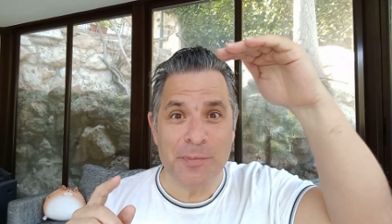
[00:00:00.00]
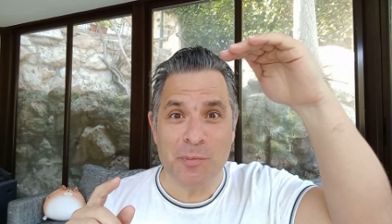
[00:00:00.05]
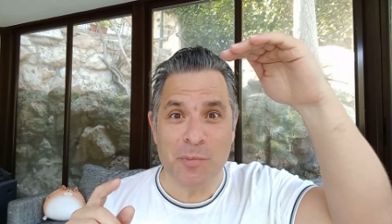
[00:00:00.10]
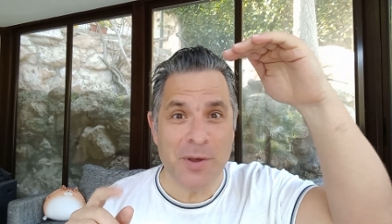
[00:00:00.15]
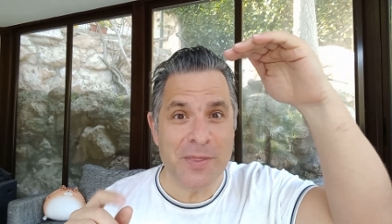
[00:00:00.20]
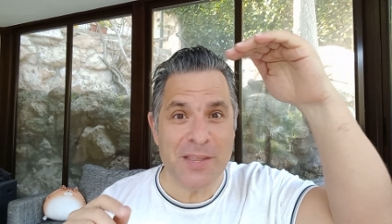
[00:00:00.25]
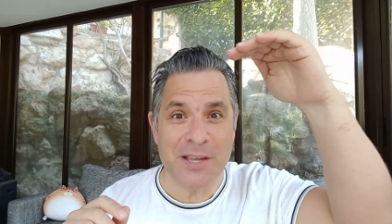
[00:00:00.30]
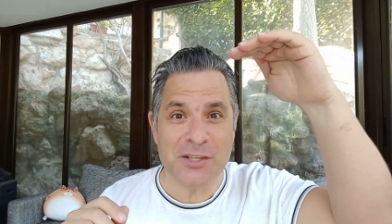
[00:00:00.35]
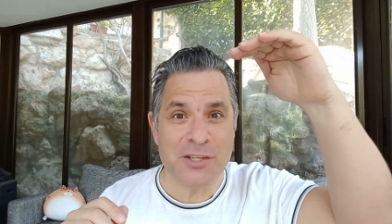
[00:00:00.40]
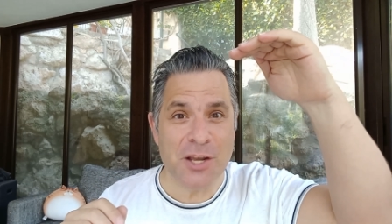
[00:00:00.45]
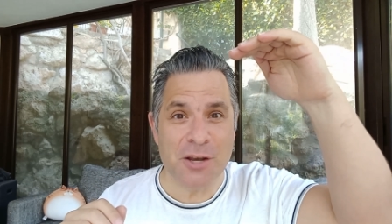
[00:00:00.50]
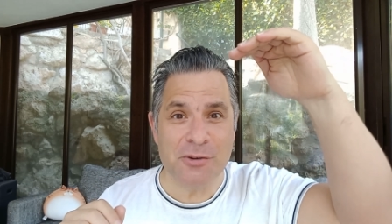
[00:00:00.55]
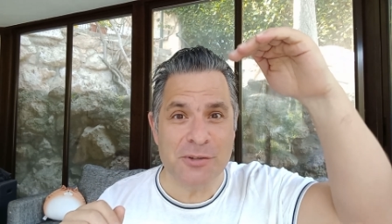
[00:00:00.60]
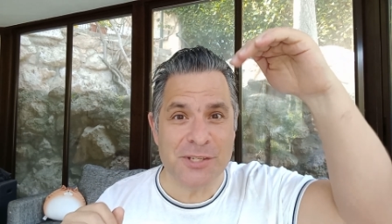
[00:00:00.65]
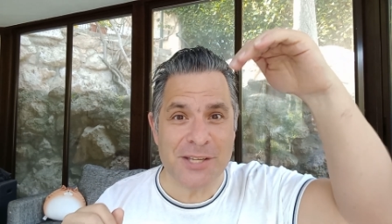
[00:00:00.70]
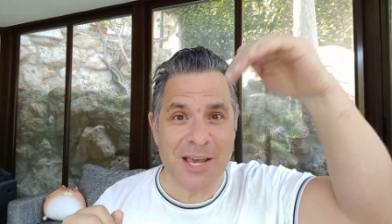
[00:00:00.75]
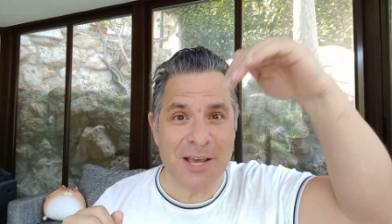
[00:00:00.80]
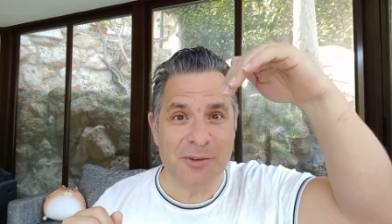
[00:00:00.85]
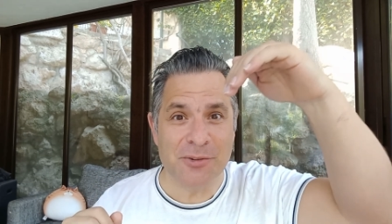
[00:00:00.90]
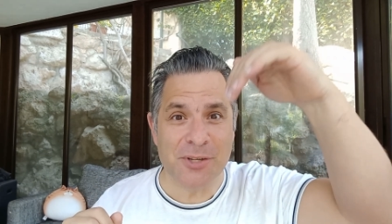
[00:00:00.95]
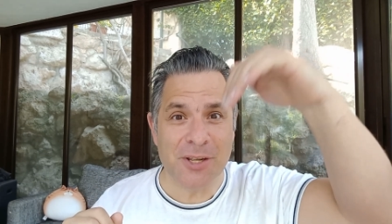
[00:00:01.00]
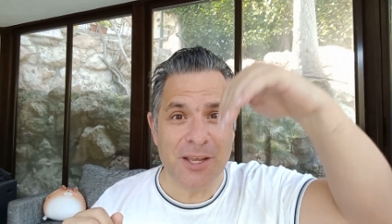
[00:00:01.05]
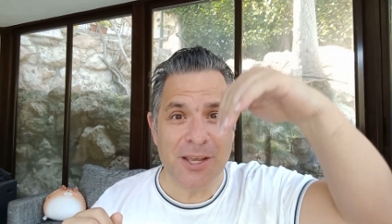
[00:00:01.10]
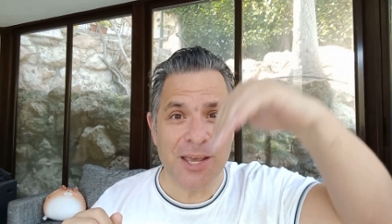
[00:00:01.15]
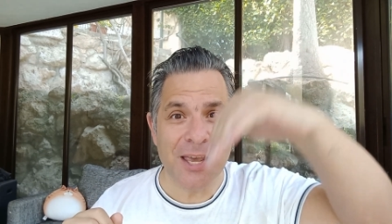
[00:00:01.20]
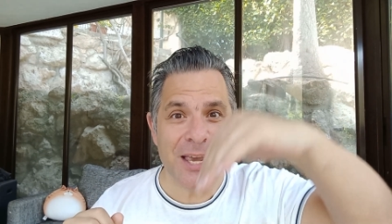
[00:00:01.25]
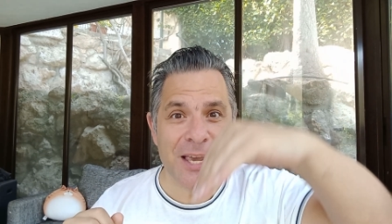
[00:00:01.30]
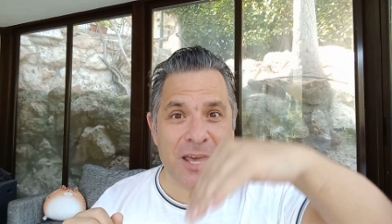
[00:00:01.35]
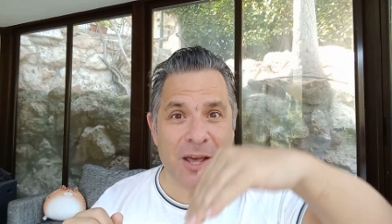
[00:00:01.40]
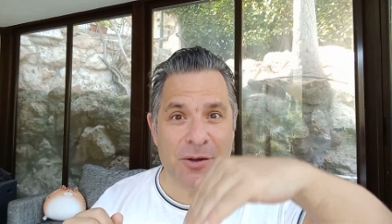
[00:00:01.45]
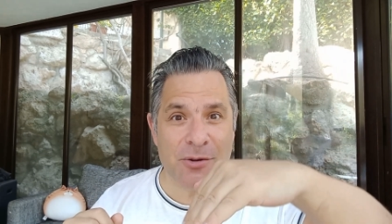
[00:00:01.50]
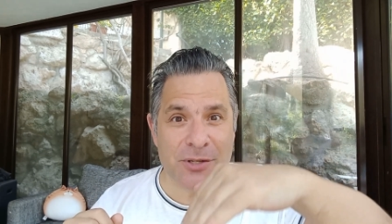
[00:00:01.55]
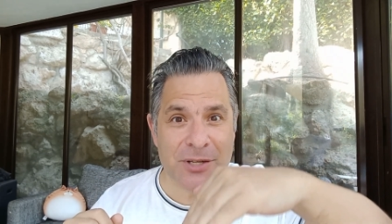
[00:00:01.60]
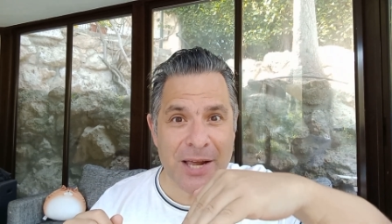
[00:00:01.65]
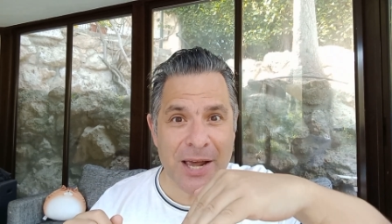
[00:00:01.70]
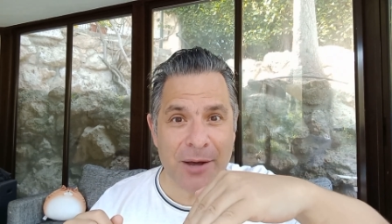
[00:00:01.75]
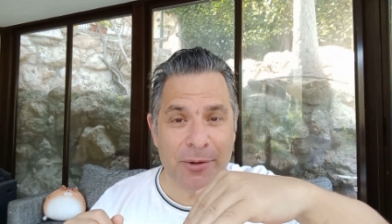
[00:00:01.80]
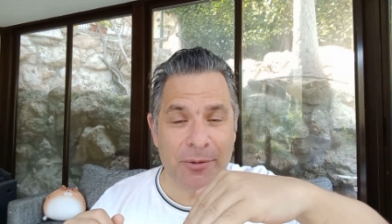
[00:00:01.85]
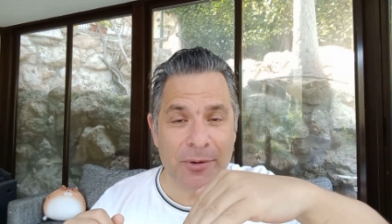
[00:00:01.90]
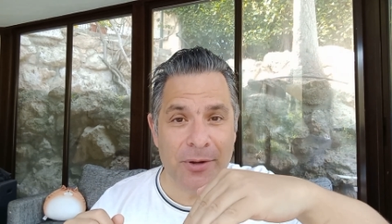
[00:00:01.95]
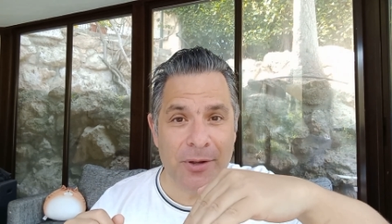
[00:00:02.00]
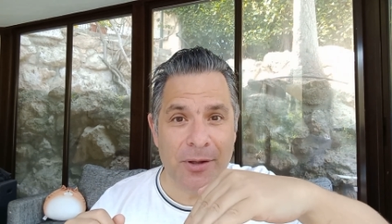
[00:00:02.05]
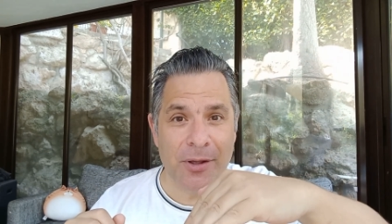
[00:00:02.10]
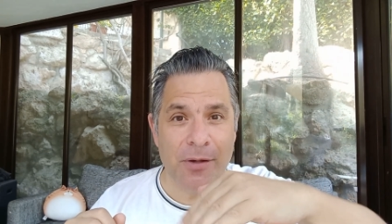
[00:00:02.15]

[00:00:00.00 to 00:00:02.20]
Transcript: When there's no sales, it goes down.